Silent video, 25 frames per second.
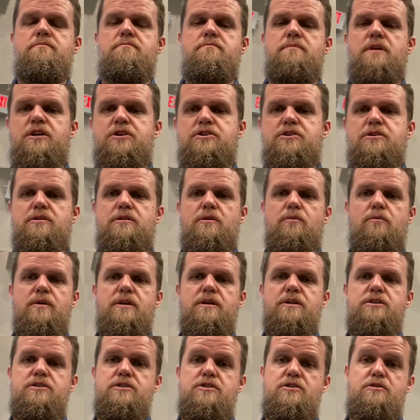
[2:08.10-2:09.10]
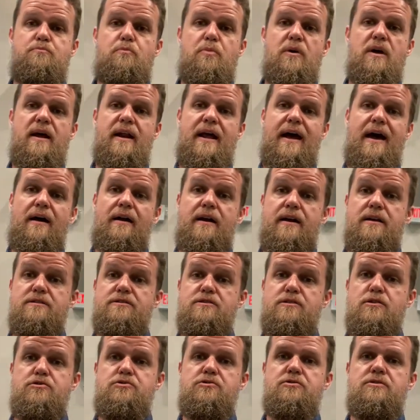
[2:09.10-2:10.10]
make sure that we spread out and
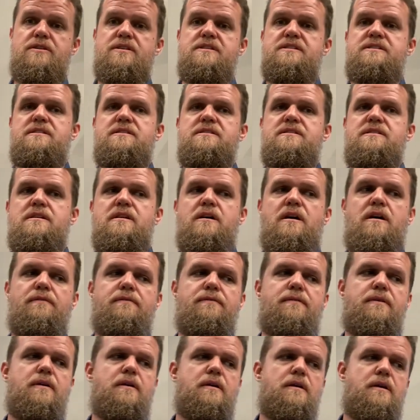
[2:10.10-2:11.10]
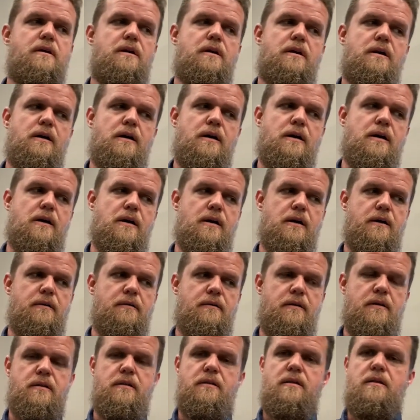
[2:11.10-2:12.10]
social distance enough
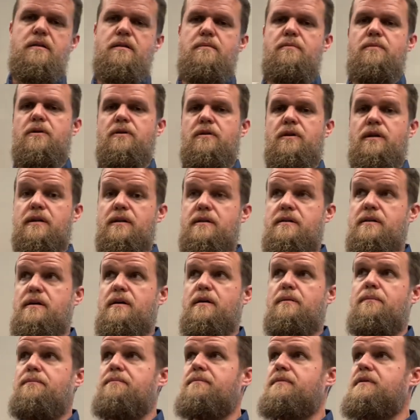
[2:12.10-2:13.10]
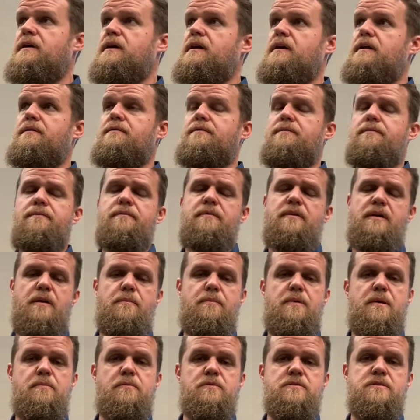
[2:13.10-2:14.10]
in the building to help kind of keep
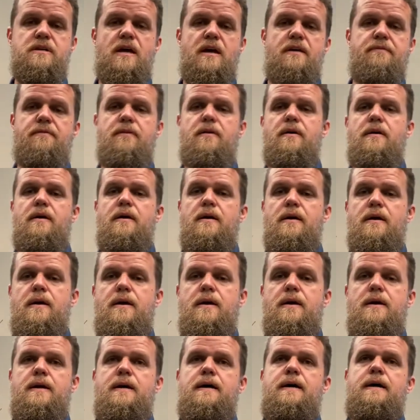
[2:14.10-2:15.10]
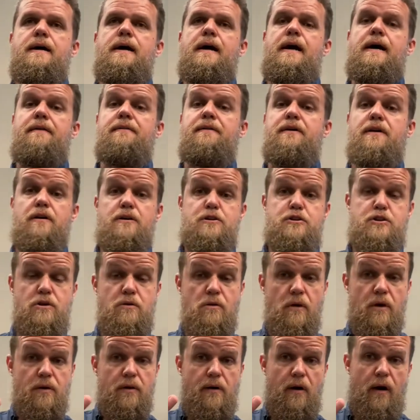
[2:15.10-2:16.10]
people safe. There are
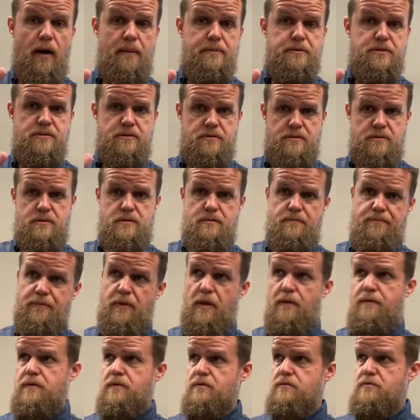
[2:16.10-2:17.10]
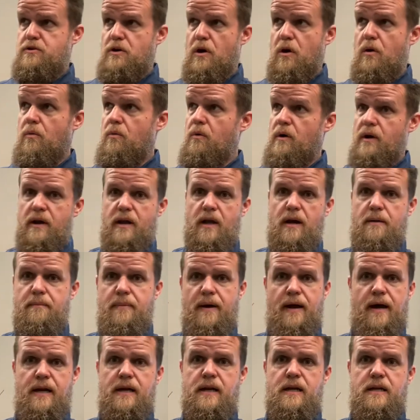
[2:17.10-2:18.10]
two other options if you don't want to come
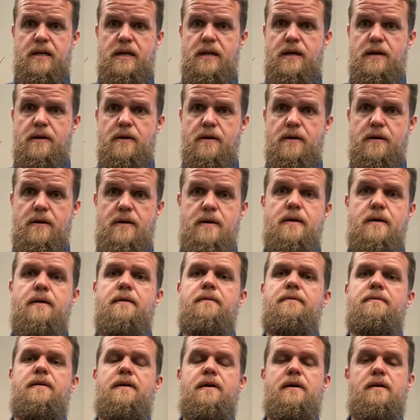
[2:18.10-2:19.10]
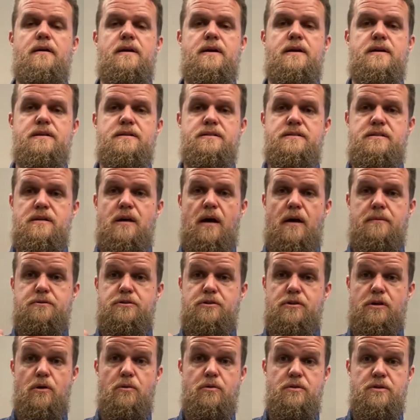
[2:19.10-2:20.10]
back in here. There is the
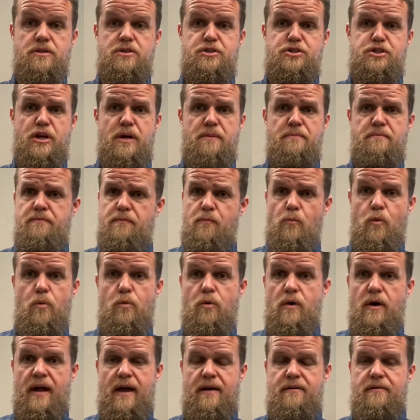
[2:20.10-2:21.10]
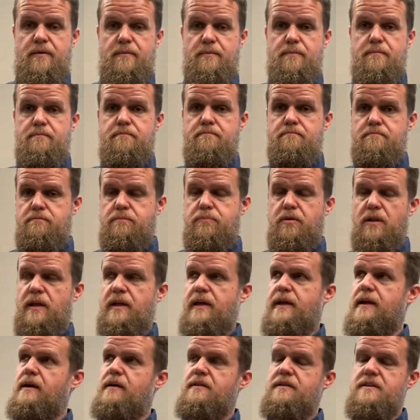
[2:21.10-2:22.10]
option to go in the gym. We will have it
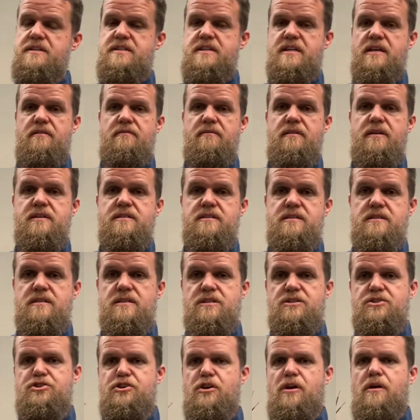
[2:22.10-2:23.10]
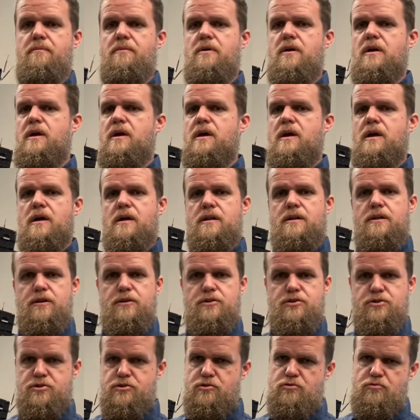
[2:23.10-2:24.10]
playing on the TVs in the gym, and you can
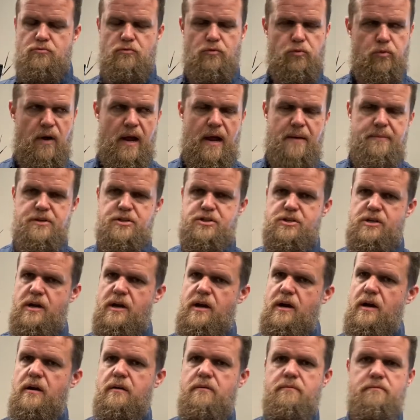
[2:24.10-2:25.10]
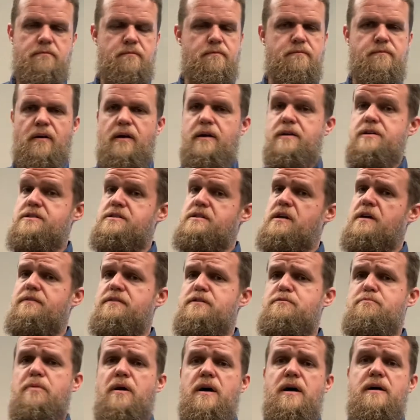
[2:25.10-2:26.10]
just grab a chair, find yourself a
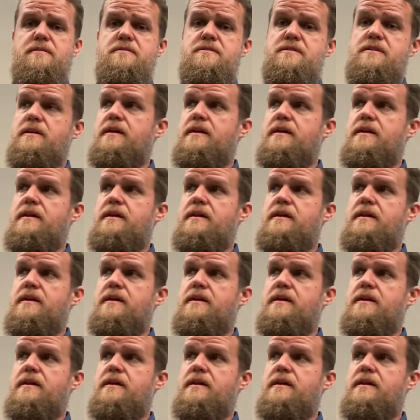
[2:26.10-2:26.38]
spot, and sit